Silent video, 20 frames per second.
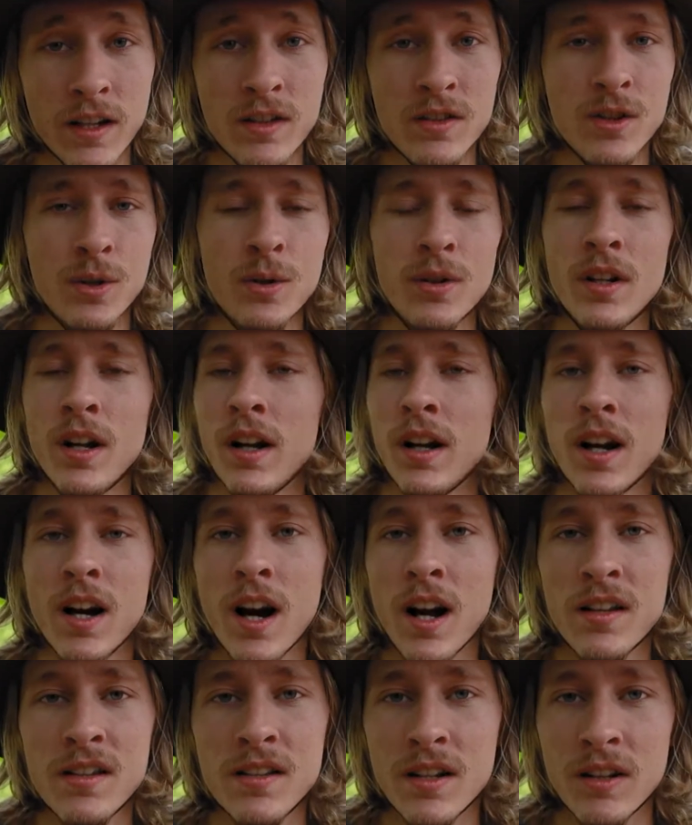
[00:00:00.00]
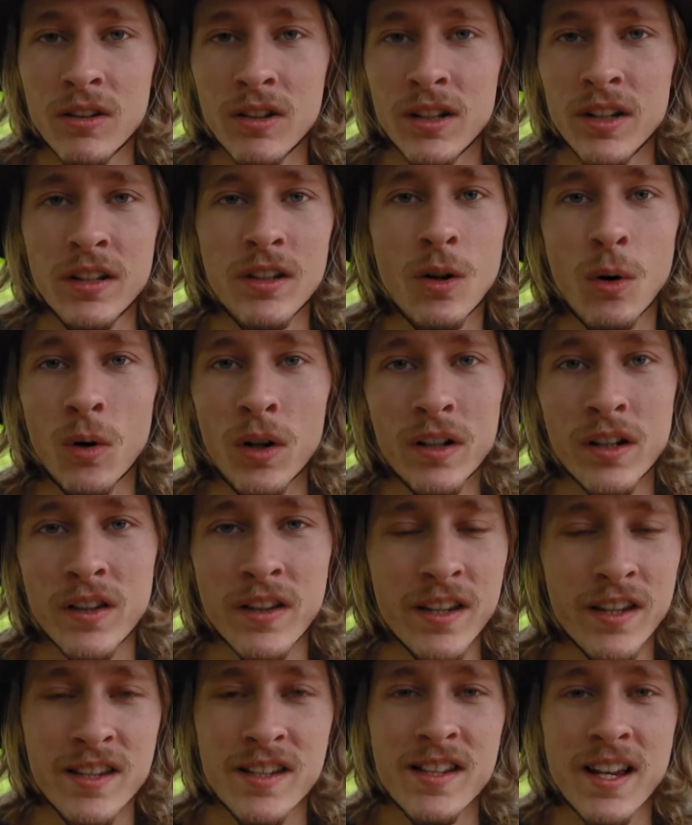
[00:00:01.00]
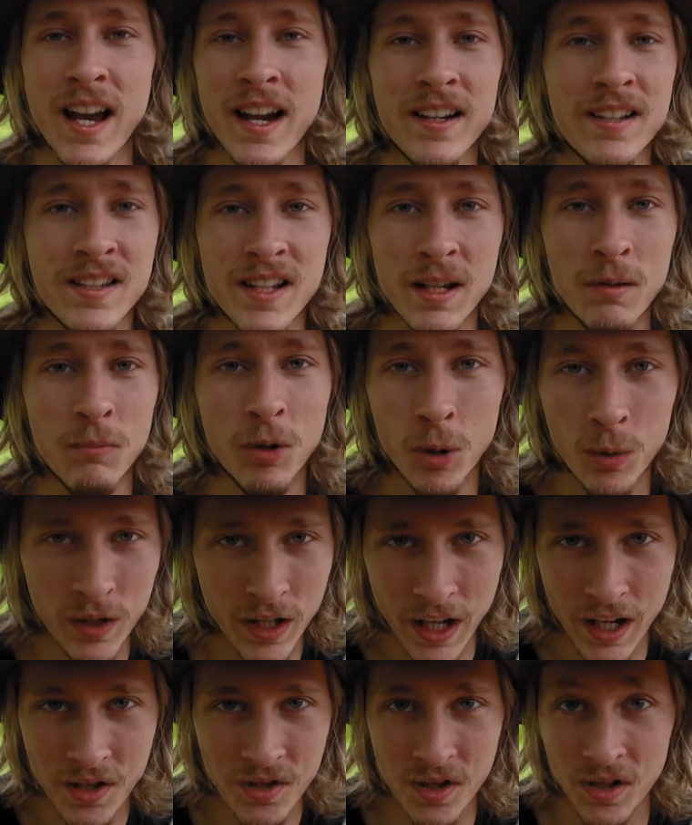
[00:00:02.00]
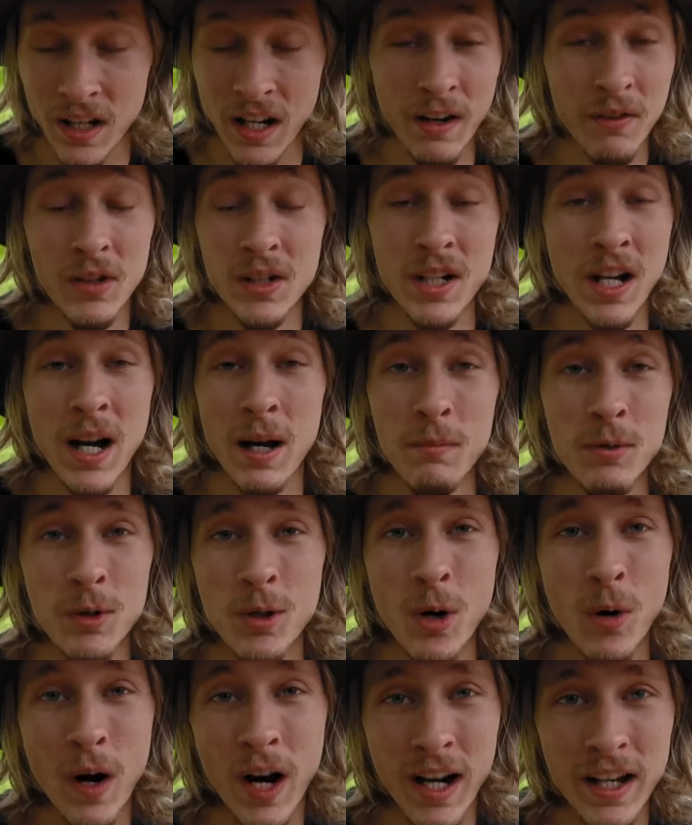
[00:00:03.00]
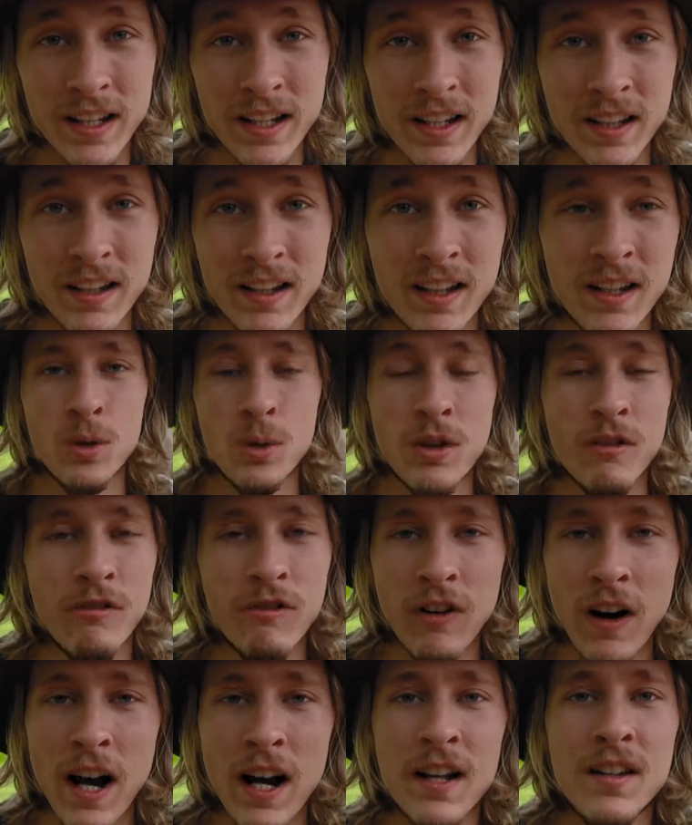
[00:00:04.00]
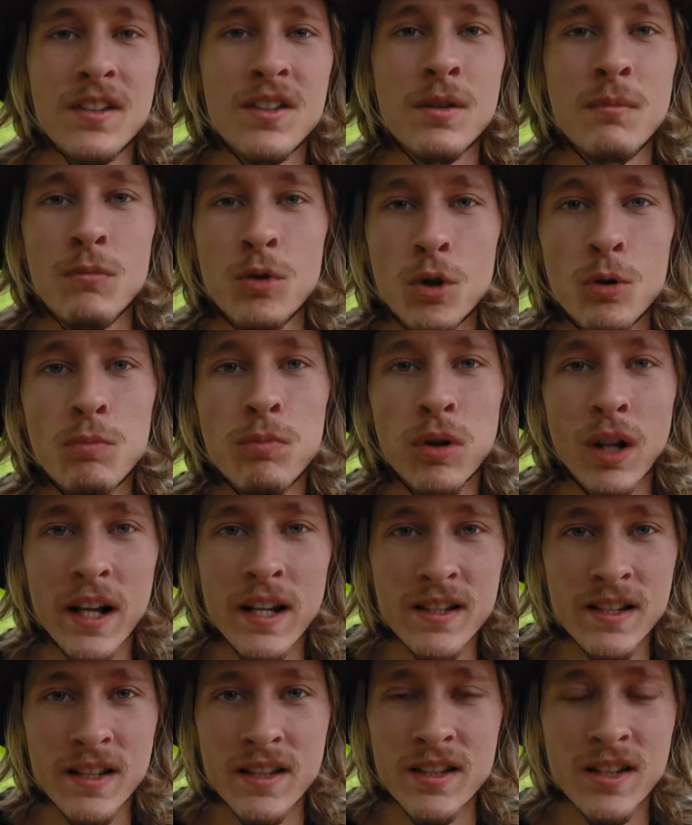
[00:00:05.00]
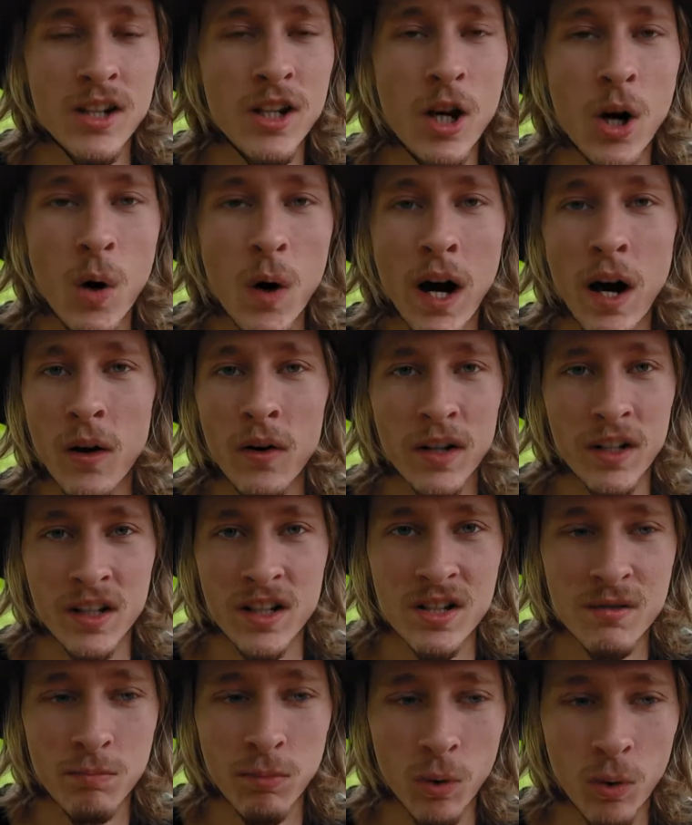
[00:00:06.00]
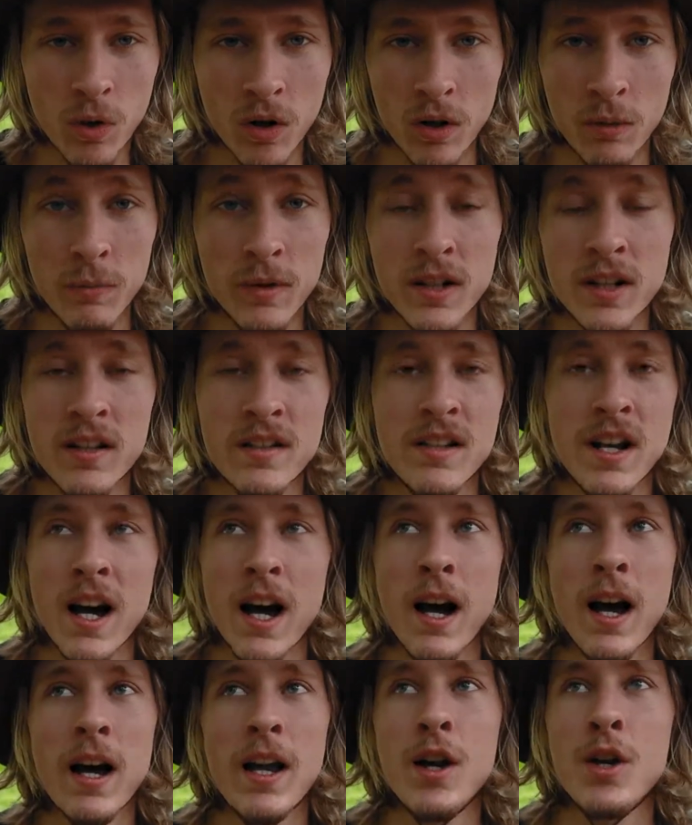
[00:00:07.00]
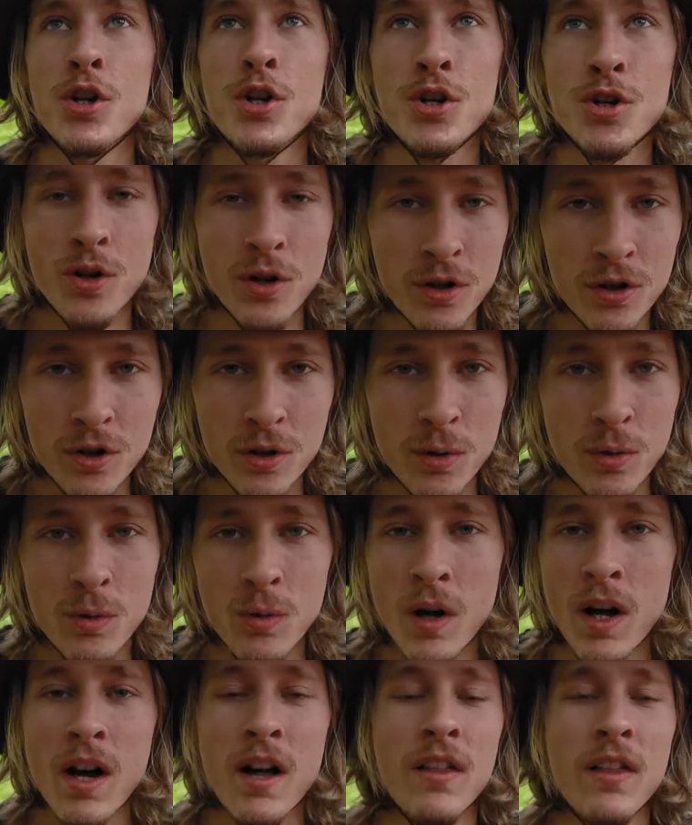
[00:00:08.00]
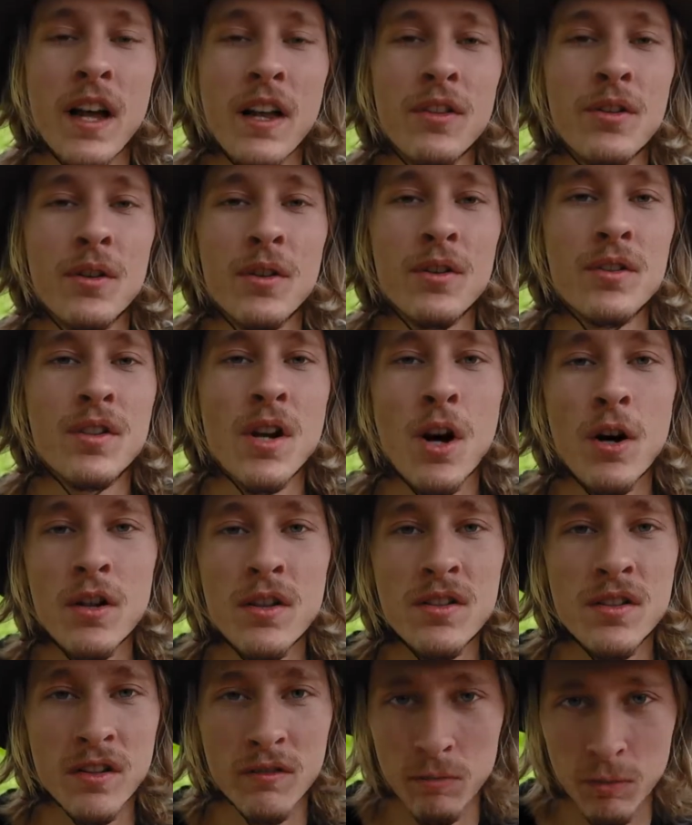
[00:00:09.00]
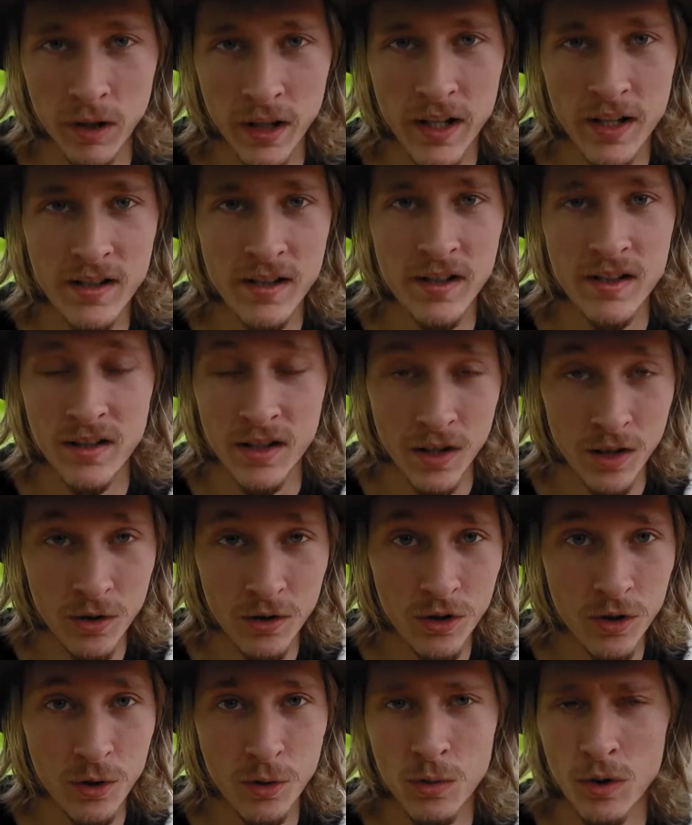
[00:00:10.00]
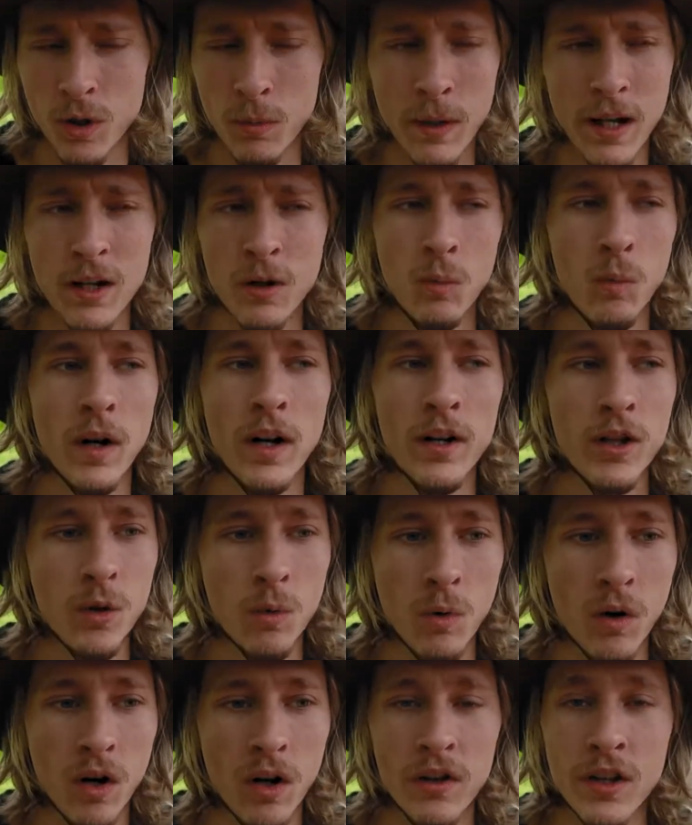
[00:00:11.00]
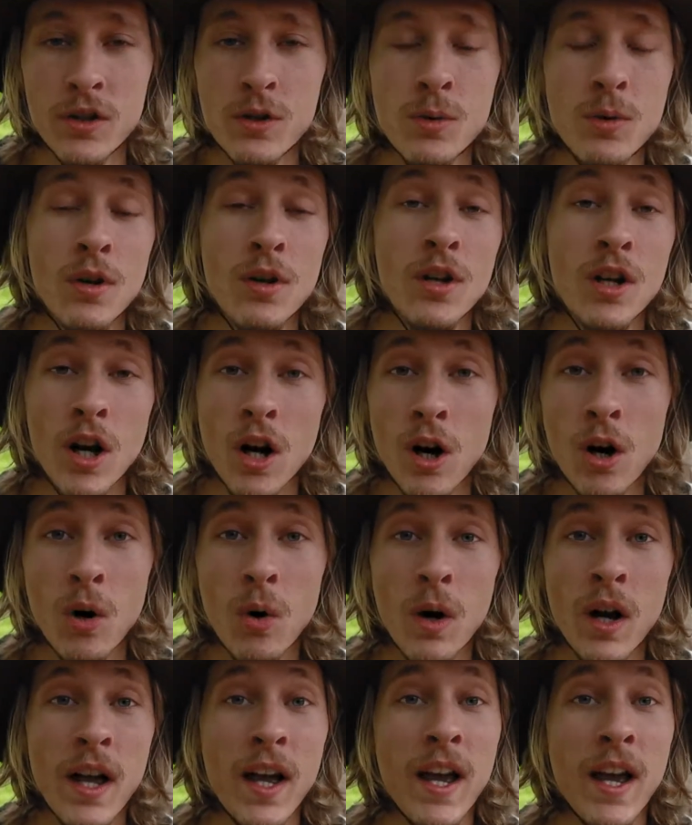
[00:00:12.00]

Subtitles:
So you're not constantly going to the exact same location every time you go hiking. You can find some new places to go out and explore, because I assure you that there are tons of places near you, no matter where you are, that you can go